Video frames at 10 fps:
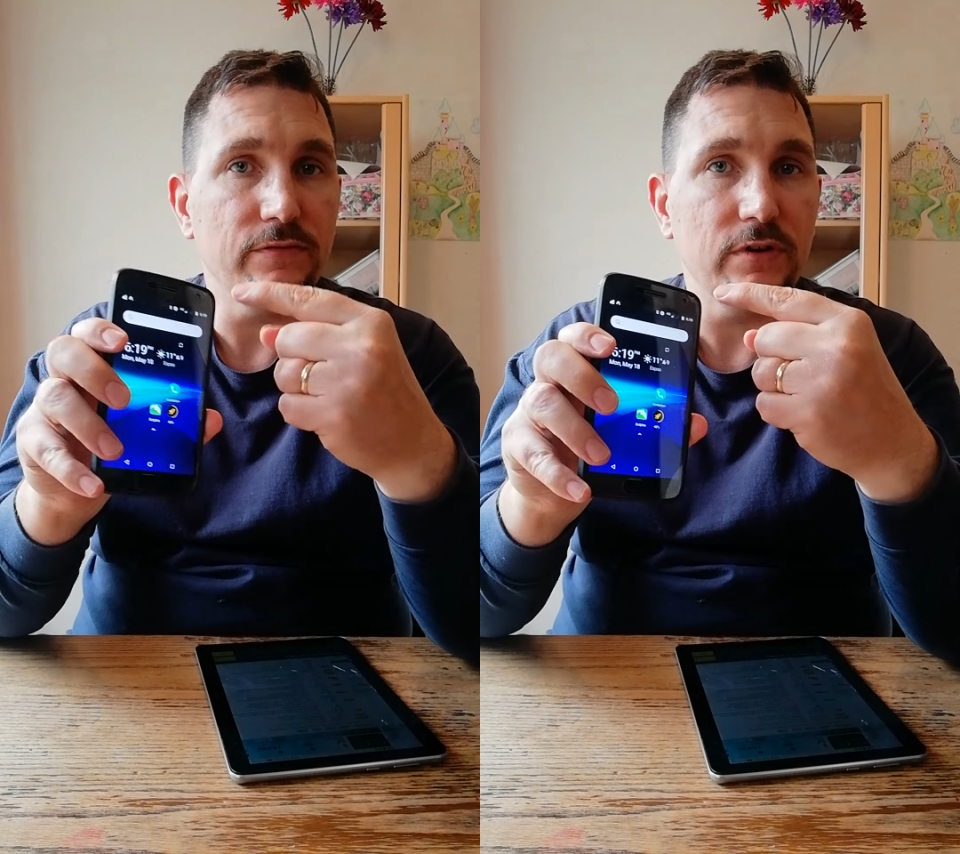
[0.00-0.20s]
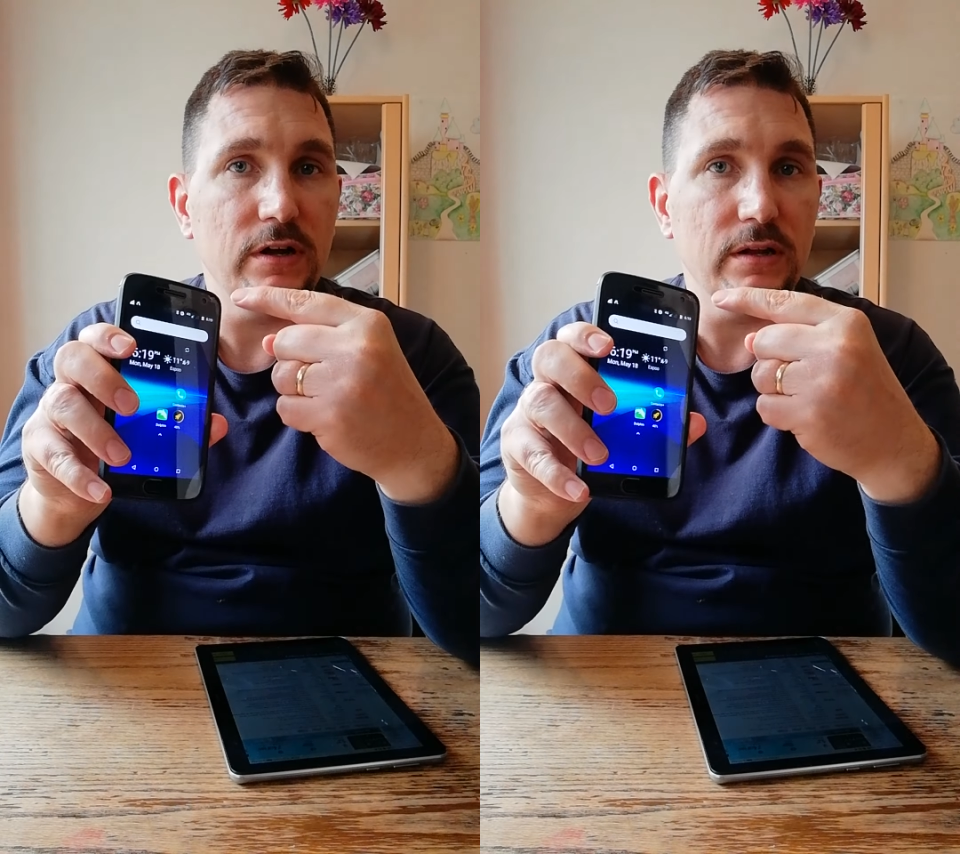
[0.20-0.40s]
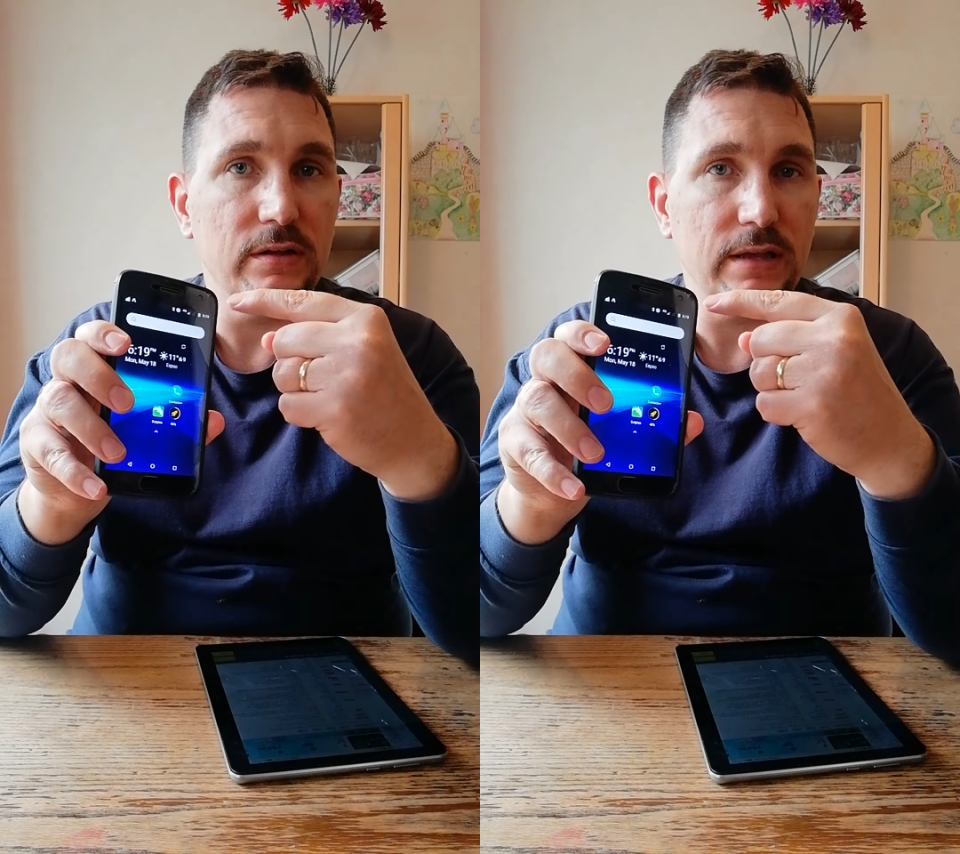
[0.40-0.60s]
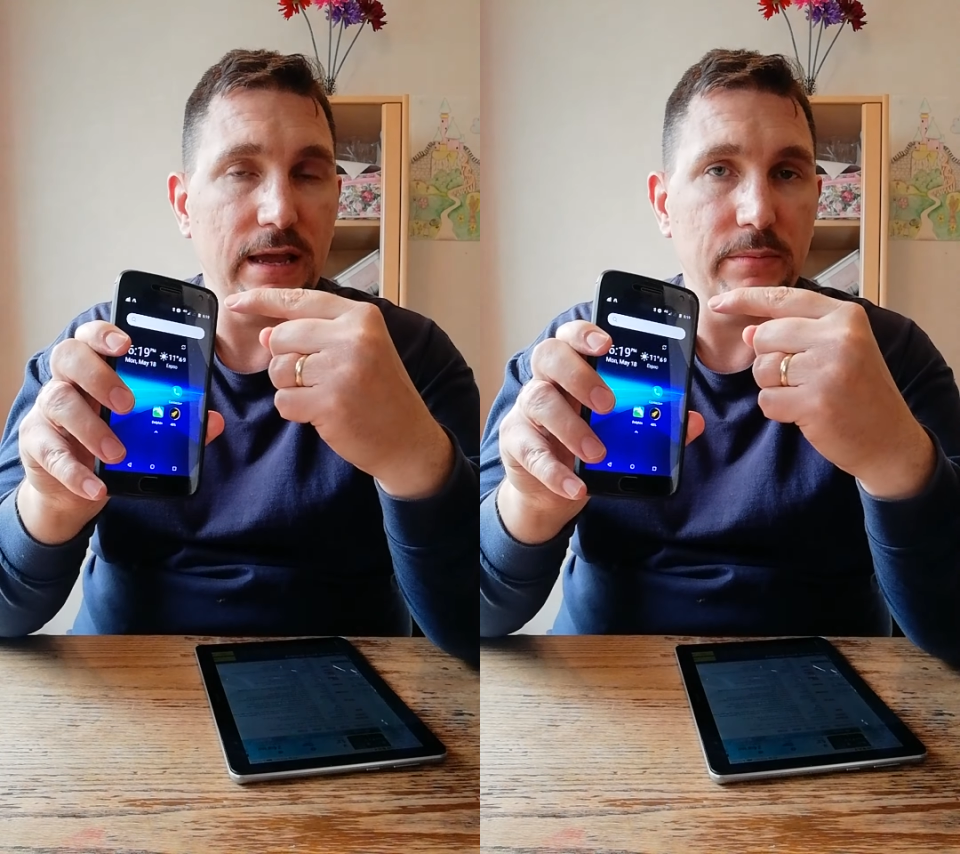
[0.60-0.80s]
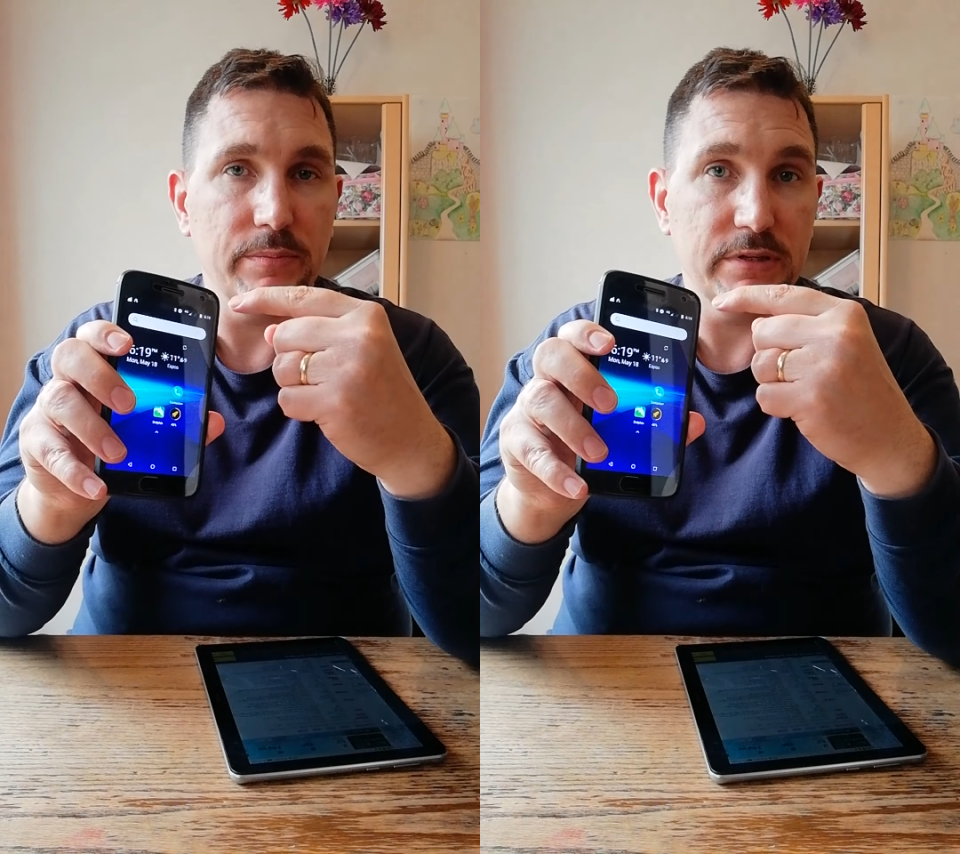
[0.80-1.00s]
front
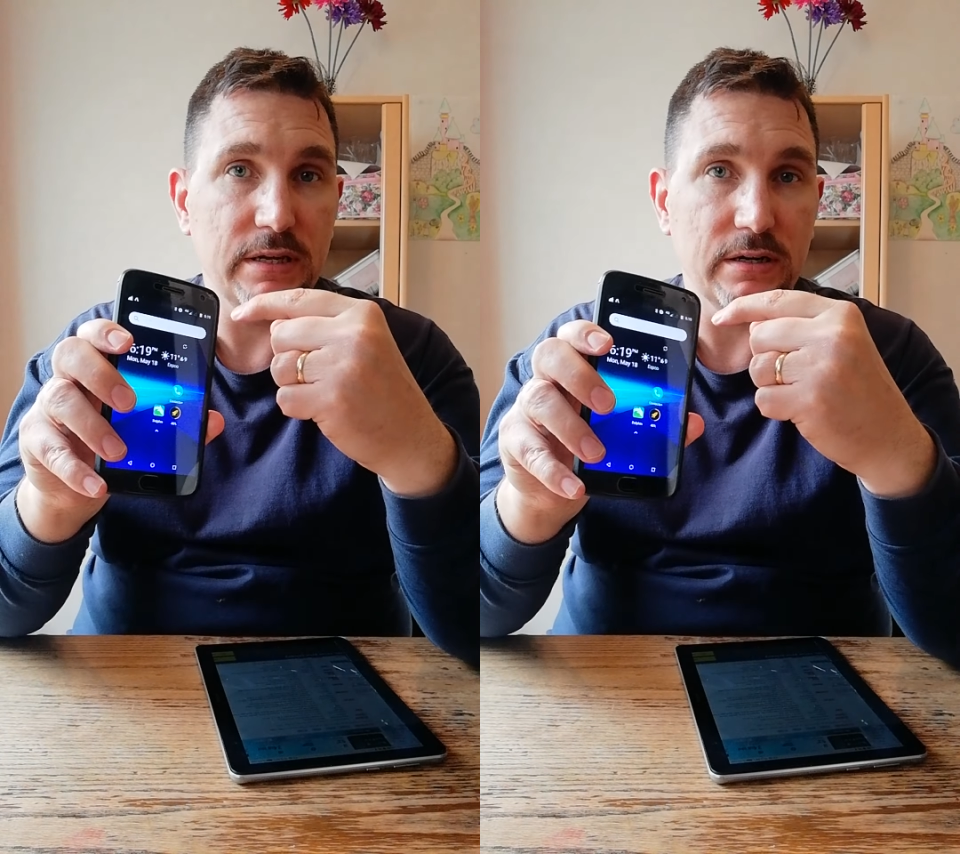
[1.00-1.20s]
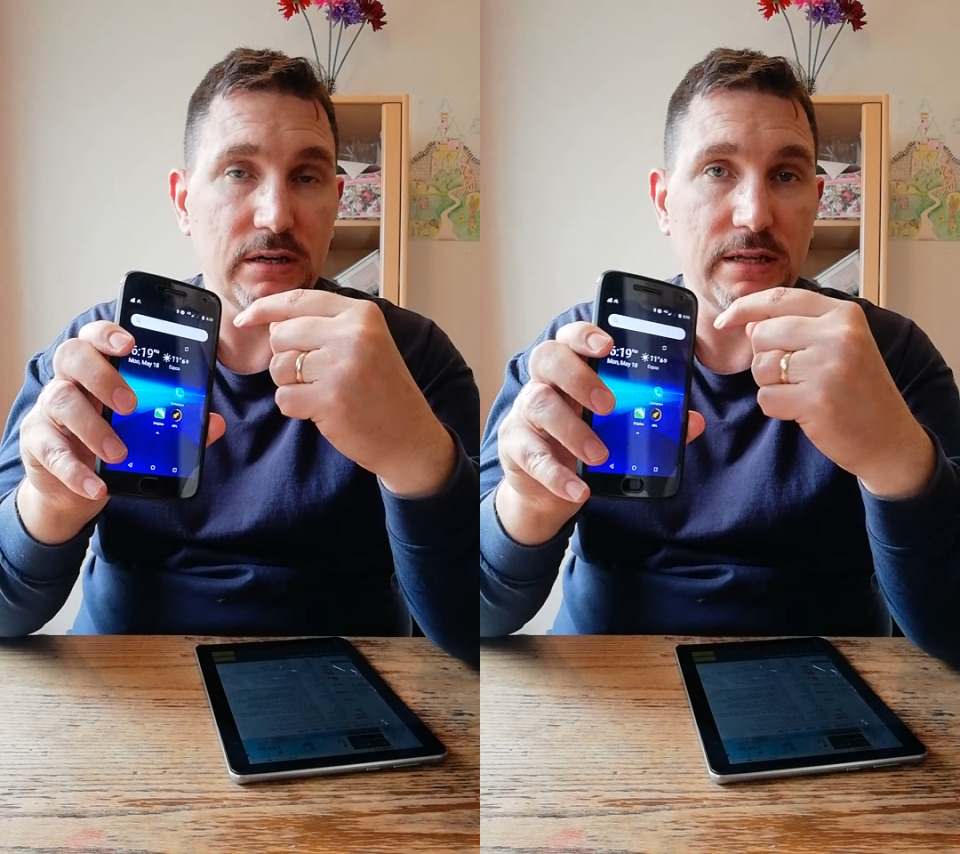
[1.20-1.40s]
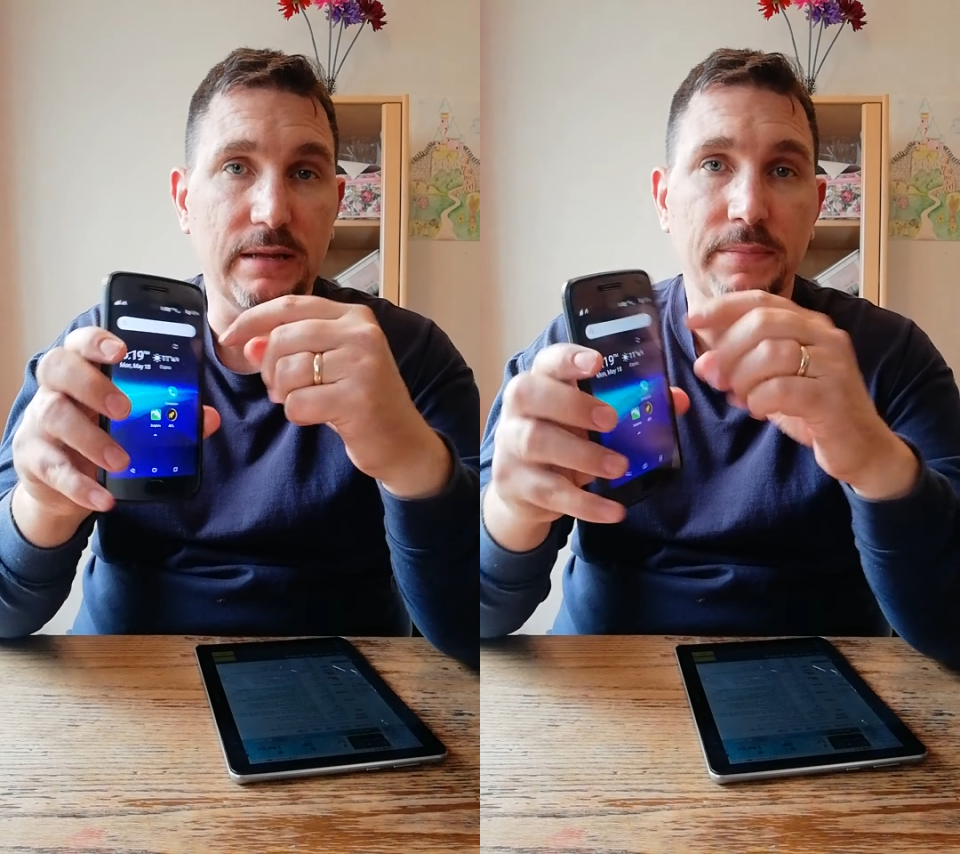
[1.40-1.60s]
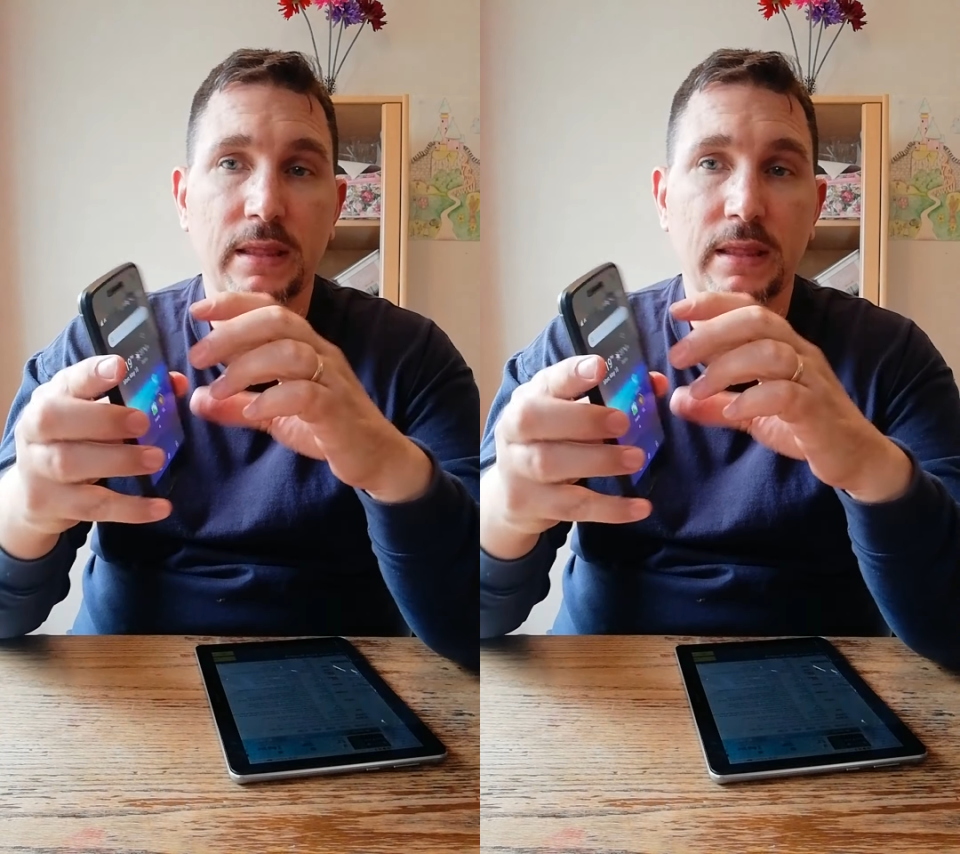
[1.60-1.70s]
camera, particularly